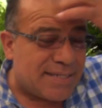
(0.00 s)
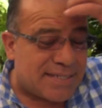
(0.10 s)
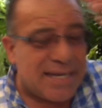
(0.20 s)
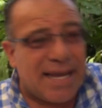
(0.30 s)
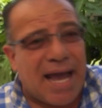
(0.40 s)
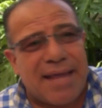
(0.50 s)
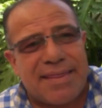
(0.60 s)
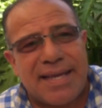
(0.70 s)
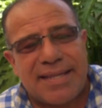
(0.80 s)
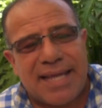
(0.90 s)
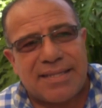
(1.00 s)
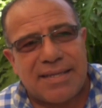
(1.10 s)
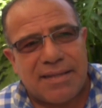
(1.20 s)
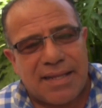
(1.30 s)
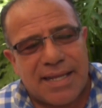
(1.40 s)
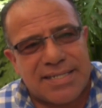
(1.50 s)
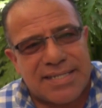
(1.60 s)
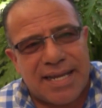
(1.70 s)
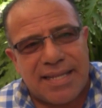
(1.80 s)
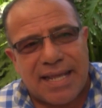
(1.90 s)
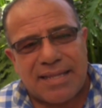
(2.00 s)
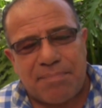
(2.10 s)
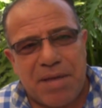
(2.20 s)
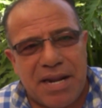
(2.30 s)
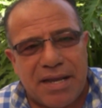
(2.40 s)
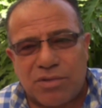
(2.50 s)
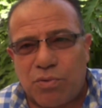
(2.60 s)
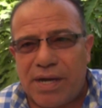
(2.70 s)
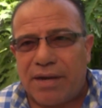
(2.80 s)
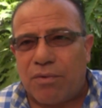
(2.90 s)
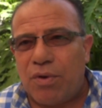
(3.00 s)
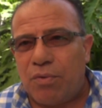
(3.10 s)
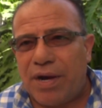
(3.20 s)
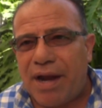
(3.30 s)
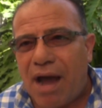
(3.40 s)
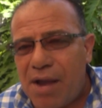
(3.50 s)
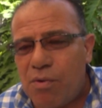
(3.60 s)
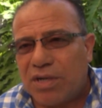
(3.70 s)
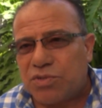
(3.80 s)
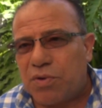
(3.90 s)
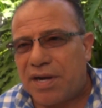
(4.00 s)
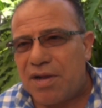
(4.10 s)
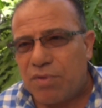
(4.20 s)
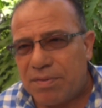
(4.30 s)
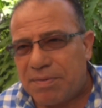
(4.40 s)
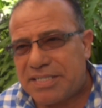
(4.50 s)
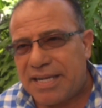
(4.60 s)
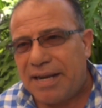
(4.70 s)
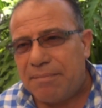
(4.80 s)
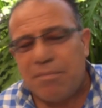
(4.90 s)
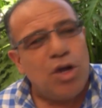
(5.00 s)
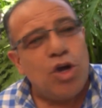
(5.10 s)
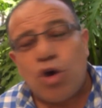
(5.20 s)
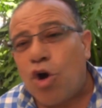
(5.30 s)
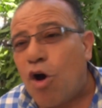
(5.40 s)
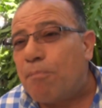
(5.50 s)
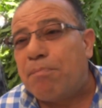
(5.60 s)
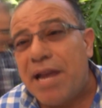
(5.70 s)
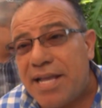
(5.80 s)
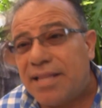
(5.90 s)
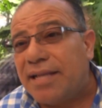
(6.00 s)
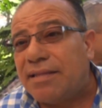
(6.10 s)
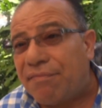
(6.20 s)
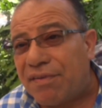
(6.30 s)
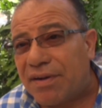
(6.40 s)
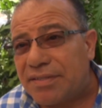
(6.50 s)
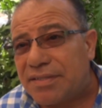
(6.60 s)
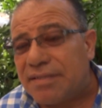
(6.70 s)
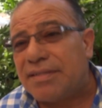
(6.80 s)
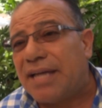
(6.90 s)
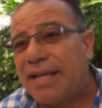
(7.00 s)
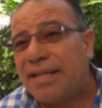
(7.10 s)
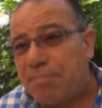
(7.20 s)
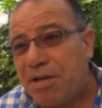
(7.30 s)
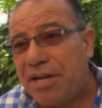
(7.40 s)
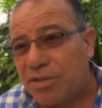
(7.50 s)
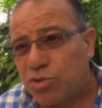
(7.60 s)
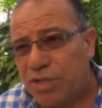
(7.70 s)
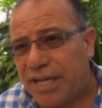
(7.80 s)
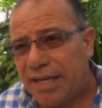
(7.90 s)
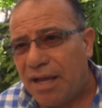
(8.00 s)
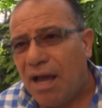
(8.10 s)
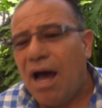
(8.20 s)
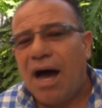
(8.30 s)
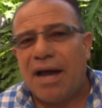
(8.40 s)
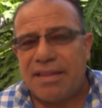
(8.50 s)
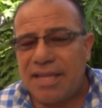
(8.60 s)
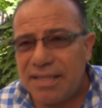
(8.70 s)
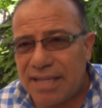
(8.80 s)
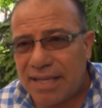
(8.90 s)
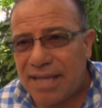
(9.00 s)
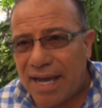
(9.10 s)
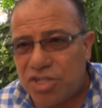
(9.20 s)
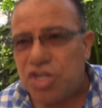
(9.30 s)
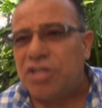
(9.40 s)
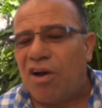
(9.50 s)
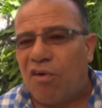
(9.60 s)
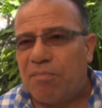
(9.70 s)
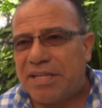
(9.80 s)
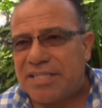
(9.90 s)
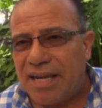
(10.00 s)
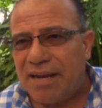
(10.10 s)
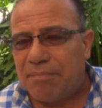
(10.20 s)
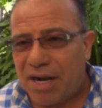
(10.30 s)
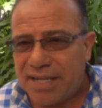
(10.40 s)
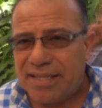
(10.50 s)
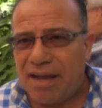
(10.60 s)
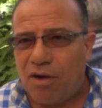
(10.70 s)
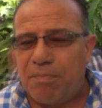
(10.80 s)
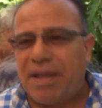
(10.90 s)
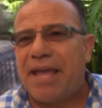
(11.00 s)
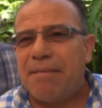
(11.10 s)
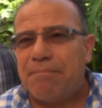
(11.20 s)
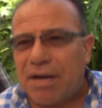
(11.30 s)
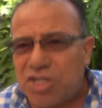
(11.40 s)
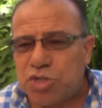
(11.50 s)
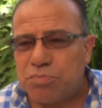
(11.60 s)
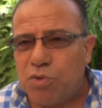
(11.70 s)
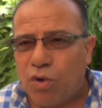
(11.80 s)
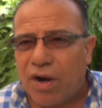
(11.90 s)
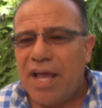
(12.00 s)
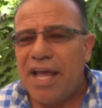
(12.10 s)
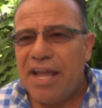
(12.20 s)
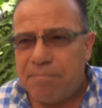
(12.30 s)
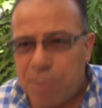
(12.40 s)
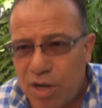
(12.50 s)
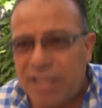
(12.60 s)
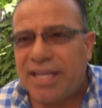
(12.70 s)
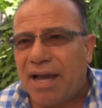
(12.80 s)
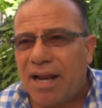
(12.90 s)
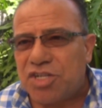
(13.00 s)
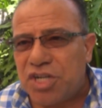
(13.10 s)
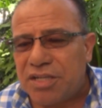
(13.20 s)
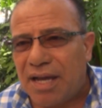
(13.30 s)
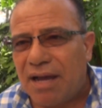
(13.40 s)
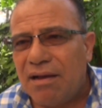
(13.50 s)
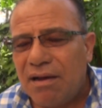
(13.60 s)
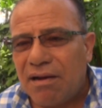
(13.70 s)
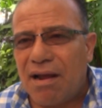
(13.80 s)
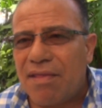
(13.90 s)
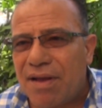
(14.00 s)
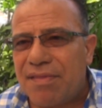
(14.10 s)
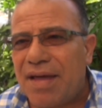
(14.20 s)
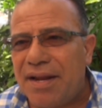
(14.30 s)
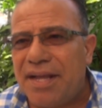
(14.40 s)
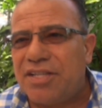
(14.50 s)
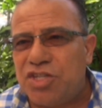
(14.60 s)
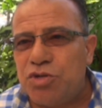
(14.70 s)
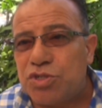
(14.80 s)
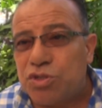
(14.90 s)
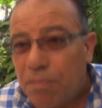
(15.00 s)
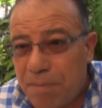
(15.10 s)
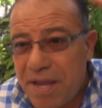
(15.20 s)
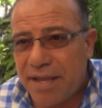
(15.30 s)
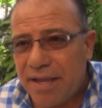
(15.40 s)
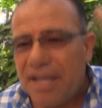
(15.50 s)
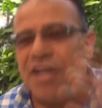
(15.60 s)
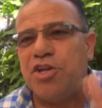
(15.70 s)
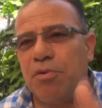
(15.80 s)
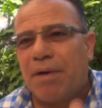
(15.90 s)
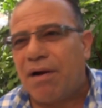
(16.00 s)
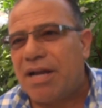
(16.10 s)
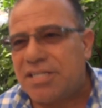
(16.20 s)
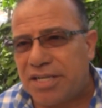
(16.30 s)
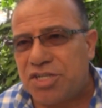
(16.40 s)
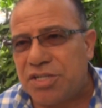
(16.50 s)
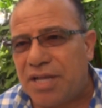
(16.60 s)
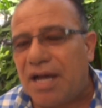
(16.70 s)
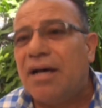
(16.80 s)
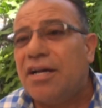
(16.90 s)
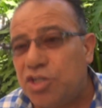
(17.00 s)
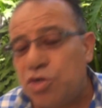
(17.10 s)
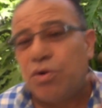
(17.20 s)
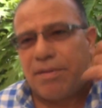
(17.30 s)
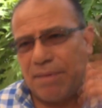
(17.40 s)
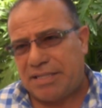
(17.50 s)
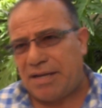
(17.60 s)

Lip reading: See, I think that, let's say that the period when I was working with B'Tselem completely different than the period today. I think that the agenda of B'Tselem right now became much more a political agenda rather than it used to be a human rights agenda during my